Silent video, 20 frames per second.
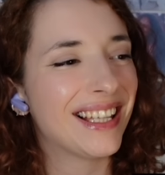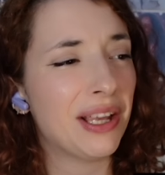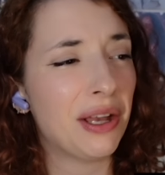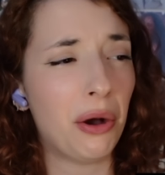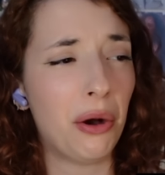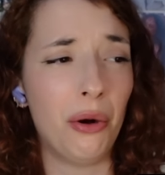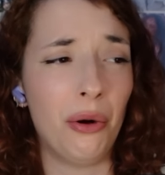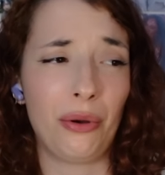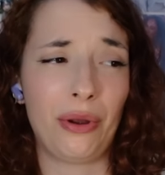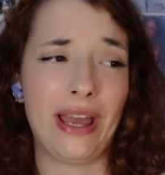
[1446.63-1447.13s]

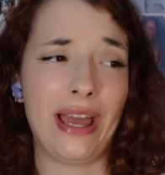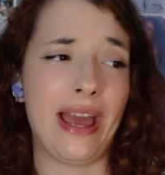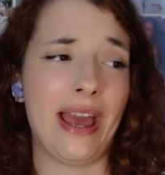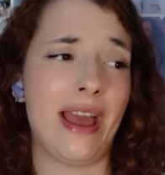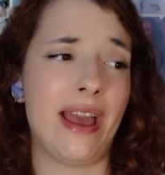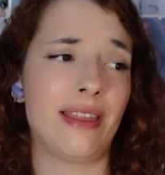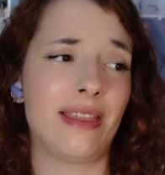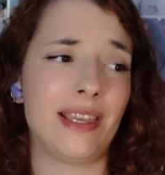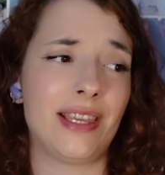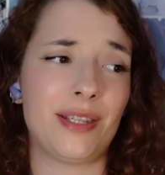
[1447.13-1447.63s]

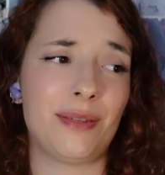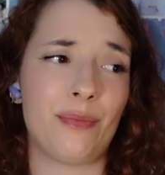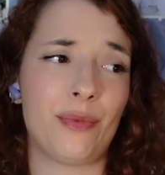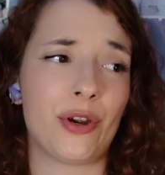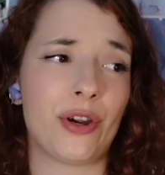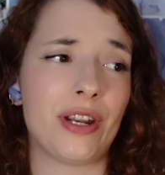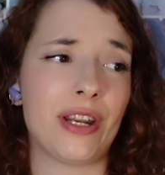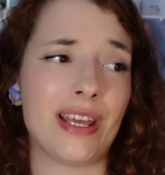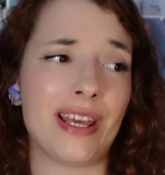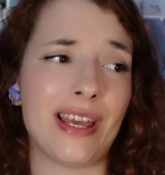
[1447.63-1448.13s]
Okay, this
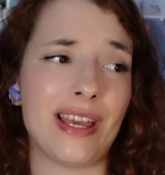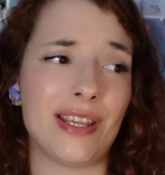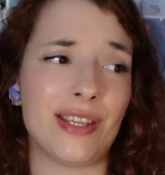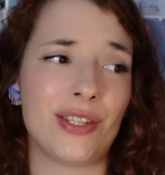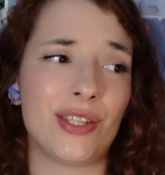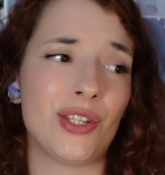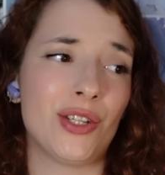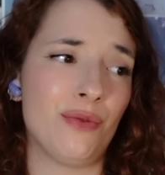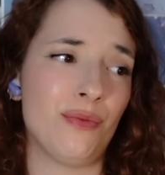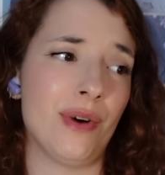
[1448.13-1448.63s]
bird
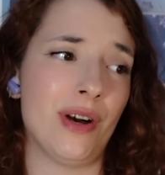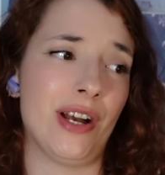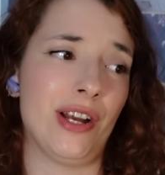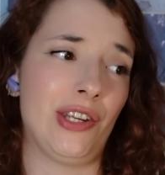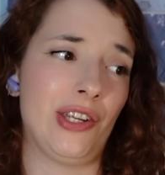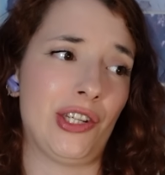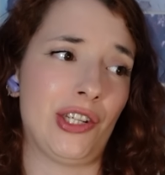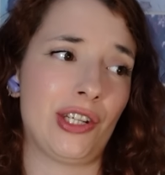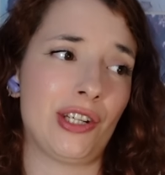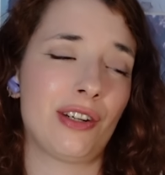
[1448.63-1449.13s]
is too
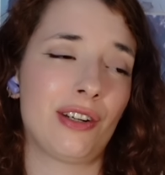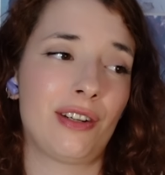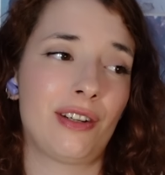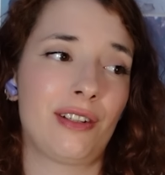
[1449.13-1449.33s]
much.